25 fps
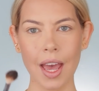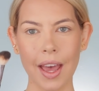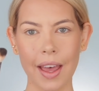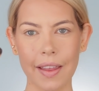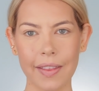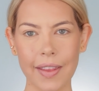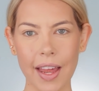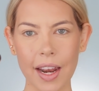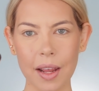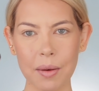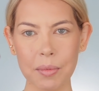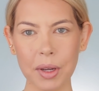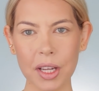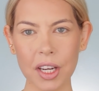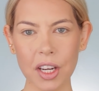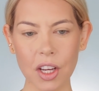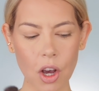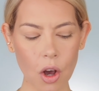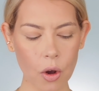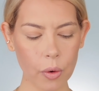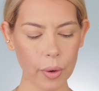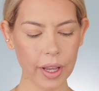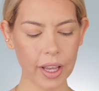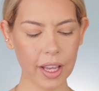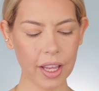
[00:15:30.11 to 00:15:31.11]
And then I'm gonna
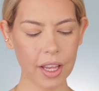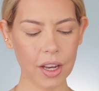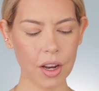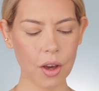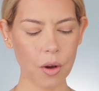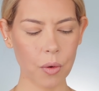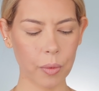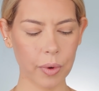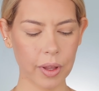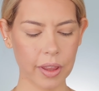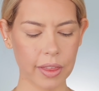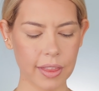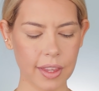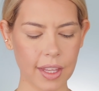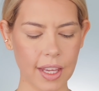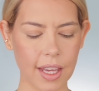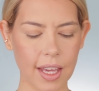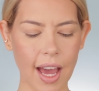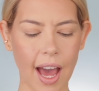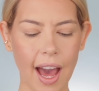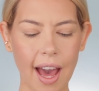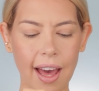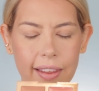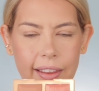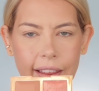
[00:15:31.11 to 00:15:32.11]
go in with the
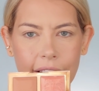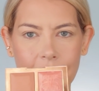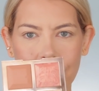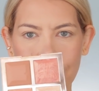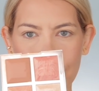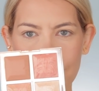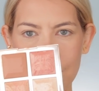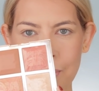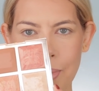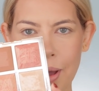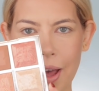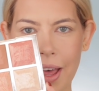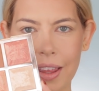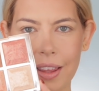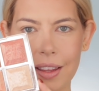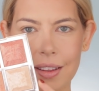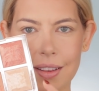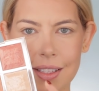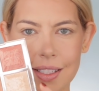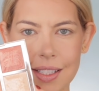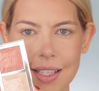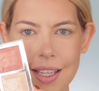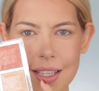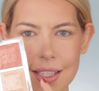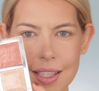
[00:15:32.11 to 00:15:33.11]
highlighter in the palette.
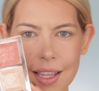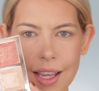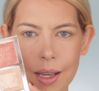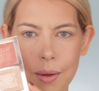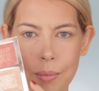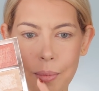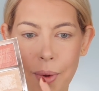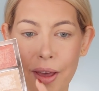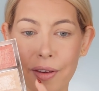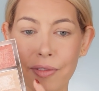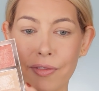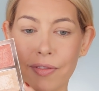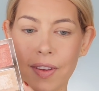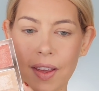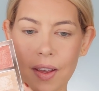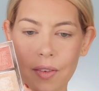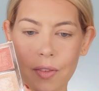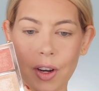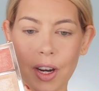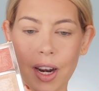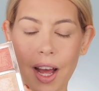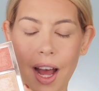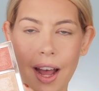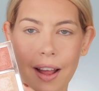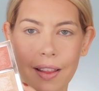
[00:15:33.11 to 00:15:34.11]
This is like my
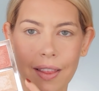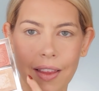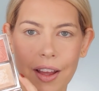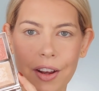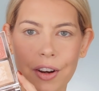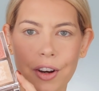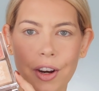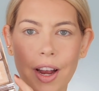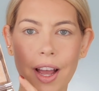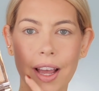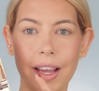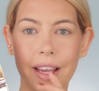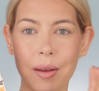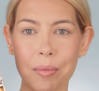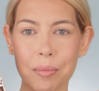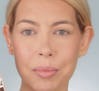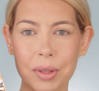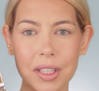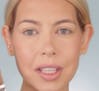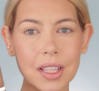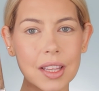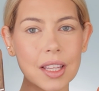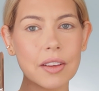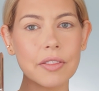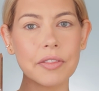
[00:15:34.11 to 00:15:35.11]
favorite highlighter. I
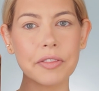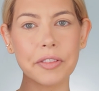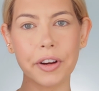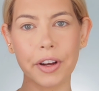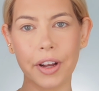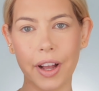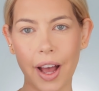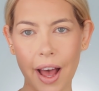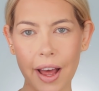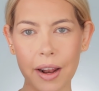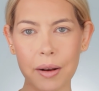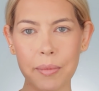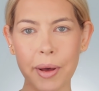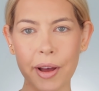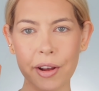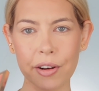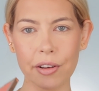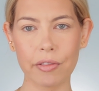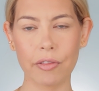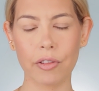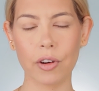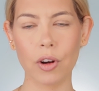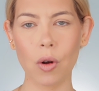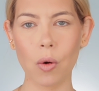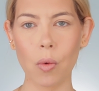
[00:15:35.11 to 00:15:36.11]
completely forgot about
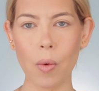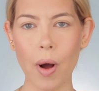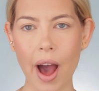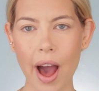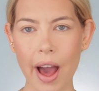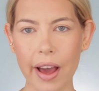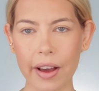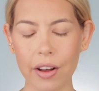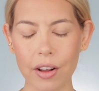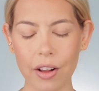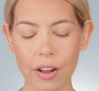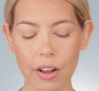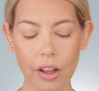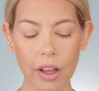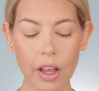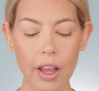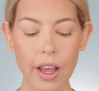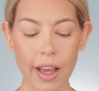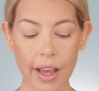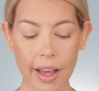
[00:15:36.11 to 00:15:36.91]
it for a while